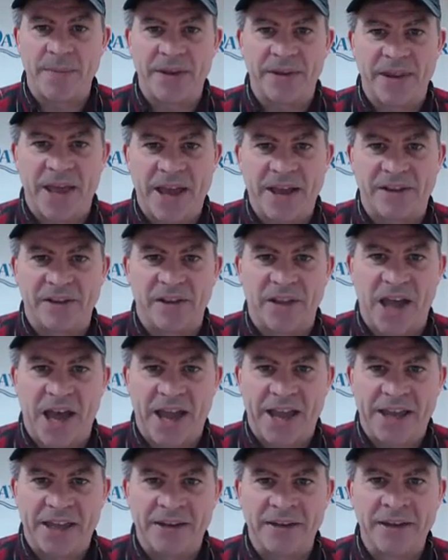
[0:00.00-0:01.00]
come in like a
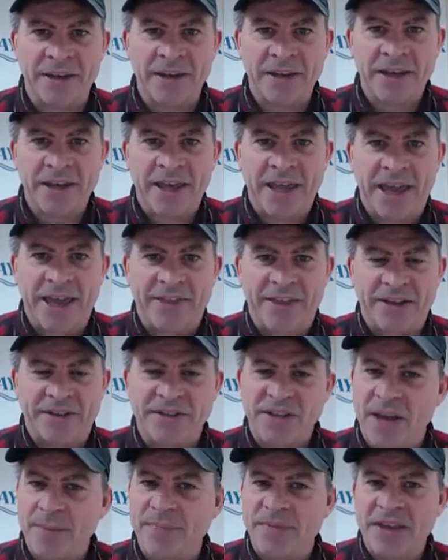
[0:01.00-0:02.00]
lion, and
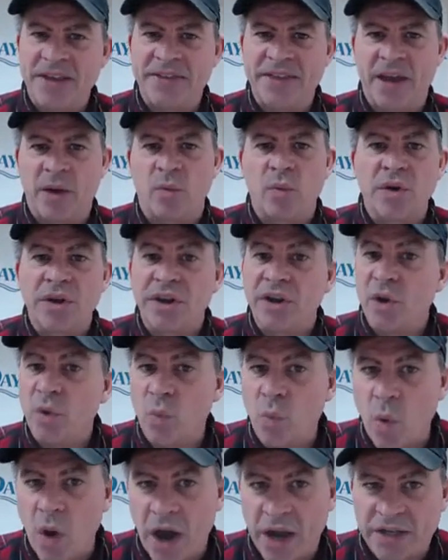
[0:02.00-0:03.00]
that's something that we're going to
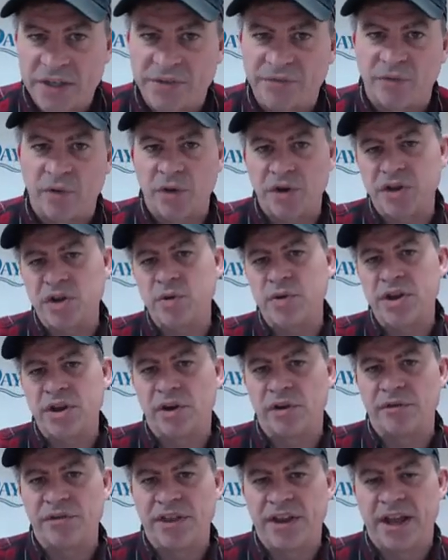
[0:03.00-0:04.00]
watch for you
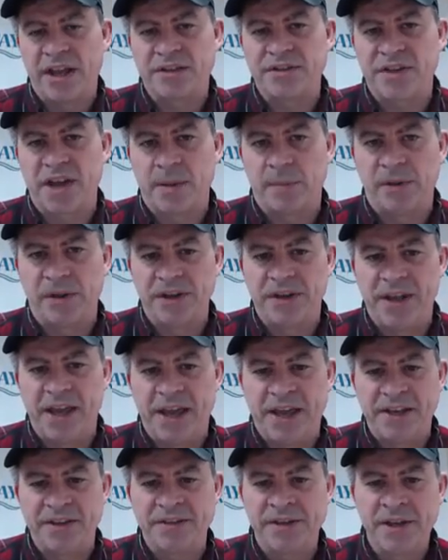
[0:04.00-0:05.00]
here over the next couple of
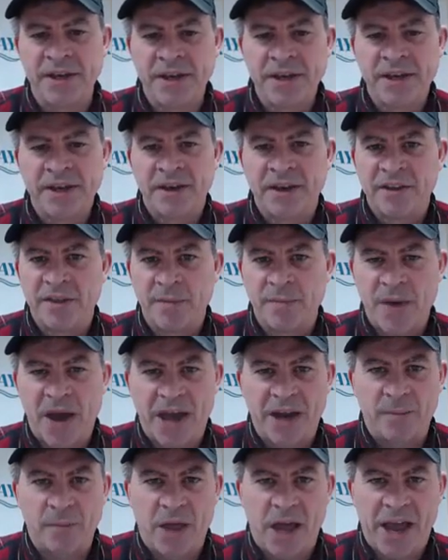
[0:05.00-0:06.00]
days. The
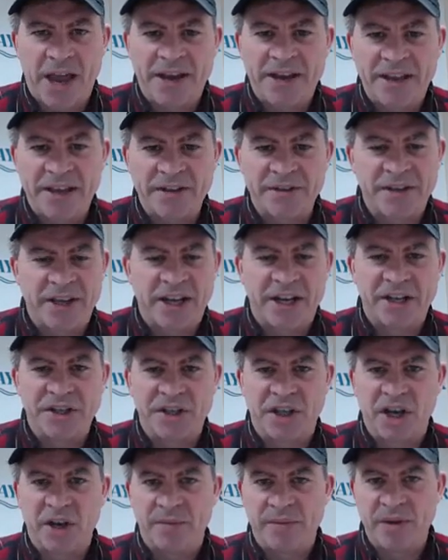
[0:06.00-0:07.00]
bottom line is it
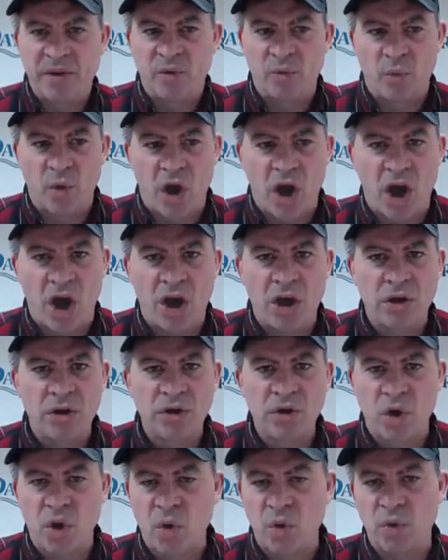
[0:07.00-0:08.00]
is going to be raw,
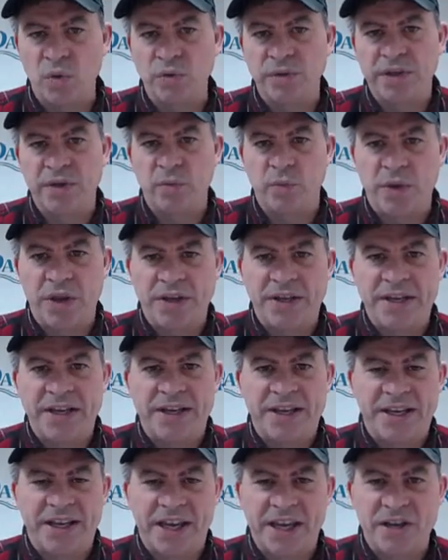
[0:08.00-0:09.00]
cold, and
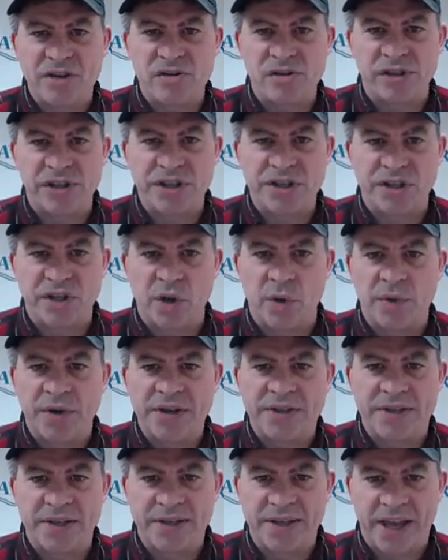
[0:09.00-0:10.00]
windy, and occasionally
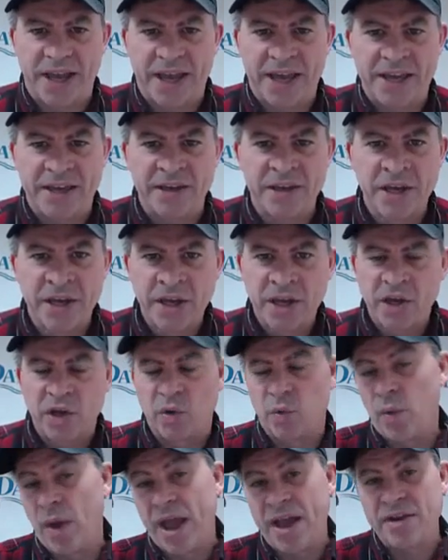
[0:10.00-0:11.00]
snowy today,
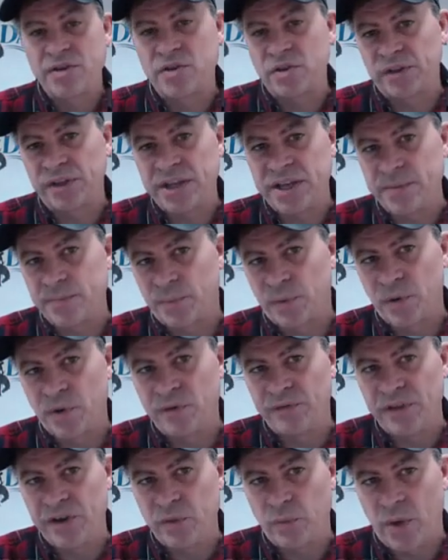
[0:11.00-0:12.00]
gradually
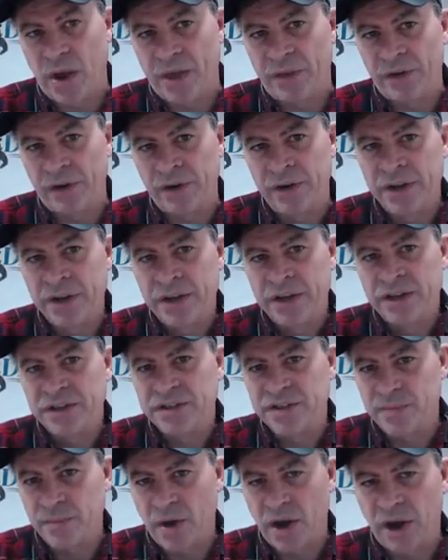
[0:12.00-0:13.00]
improving weather
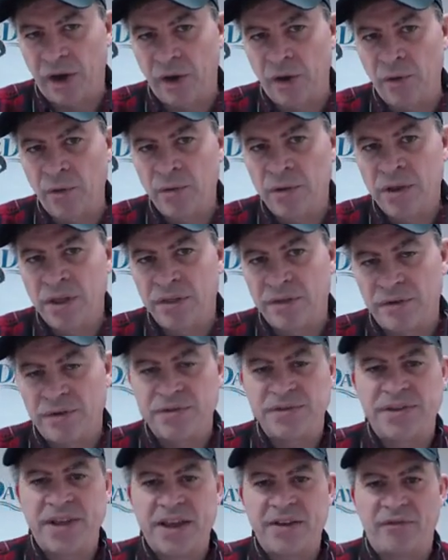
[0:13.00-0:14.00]
tomorrow,
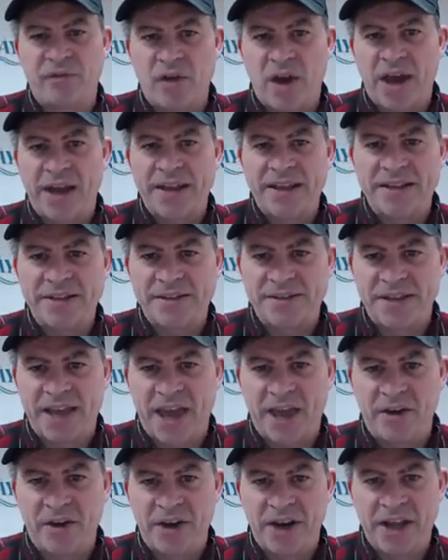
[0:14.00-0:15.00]
Thursday, Friday, and
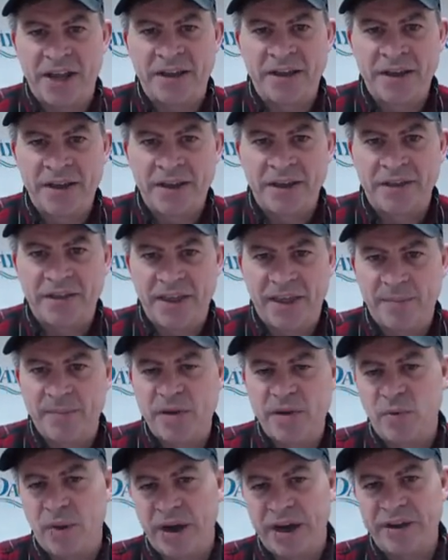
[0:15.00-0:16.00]
Saturday. Then
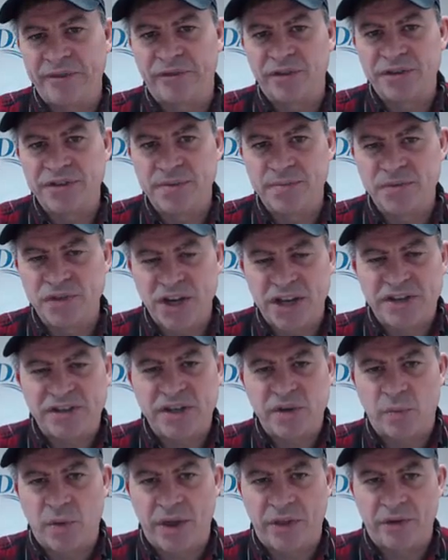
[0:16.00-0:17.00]
be ready for some
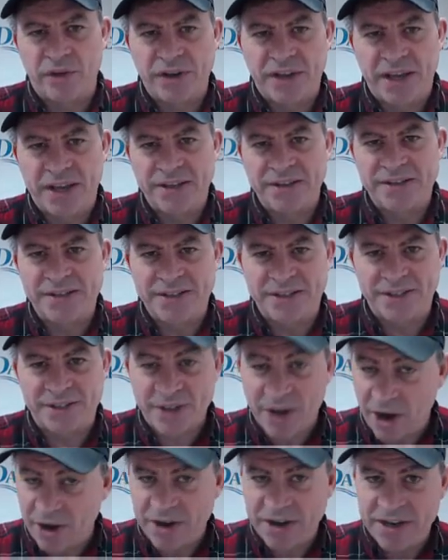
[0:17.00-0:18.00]
changing weather again
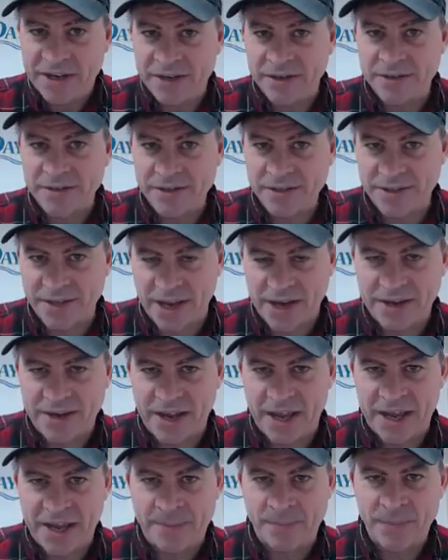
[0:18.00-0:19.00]
starting
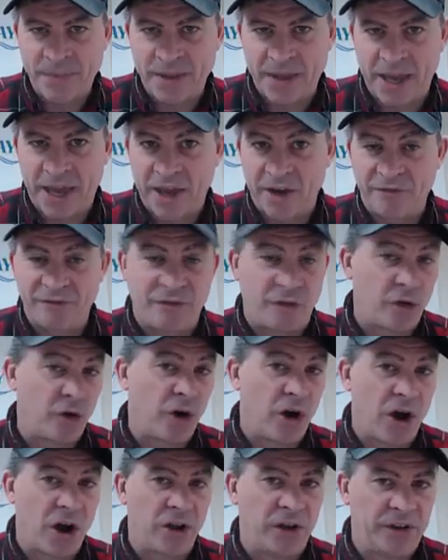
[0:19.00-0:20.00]
Sunday and
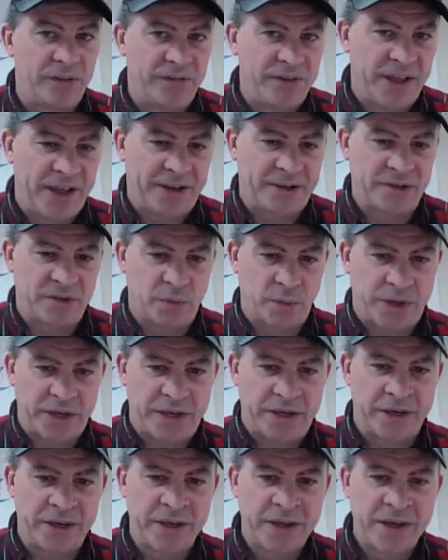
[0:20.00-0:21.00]
for all of next
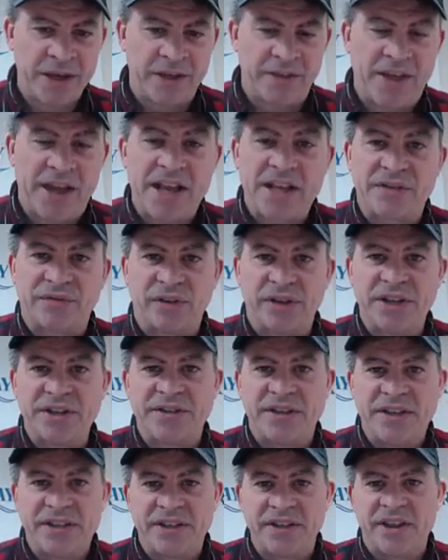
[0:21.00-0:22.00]
week. Thanks for
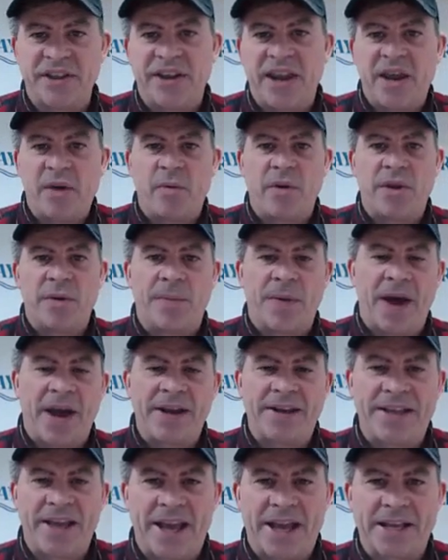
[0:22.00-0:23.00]
listening to the Day Weather
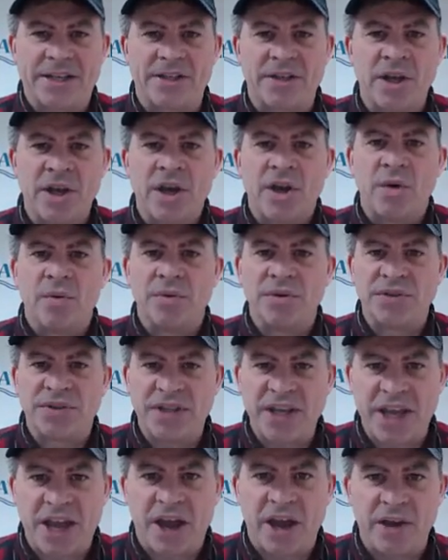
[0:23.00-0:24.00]
Podcast. We'll
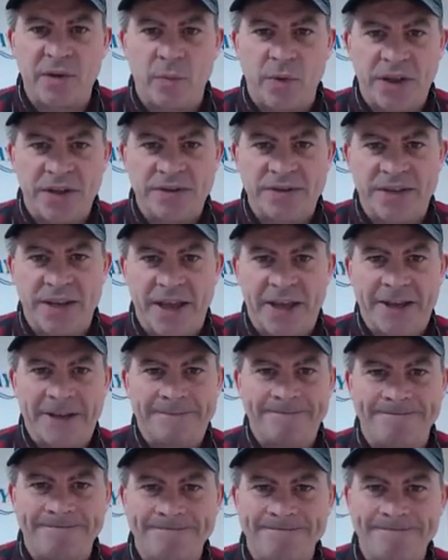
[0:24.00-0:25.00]
see you on
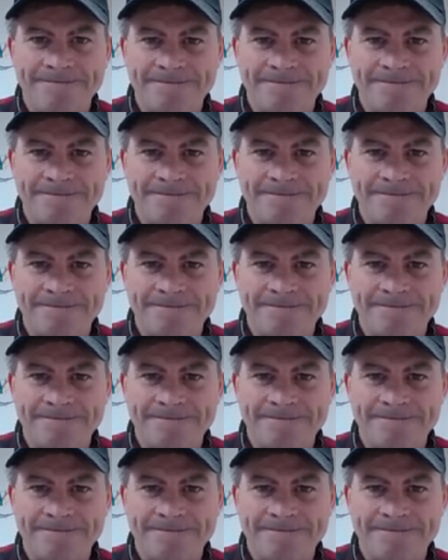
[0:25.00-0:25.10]
Wednesday.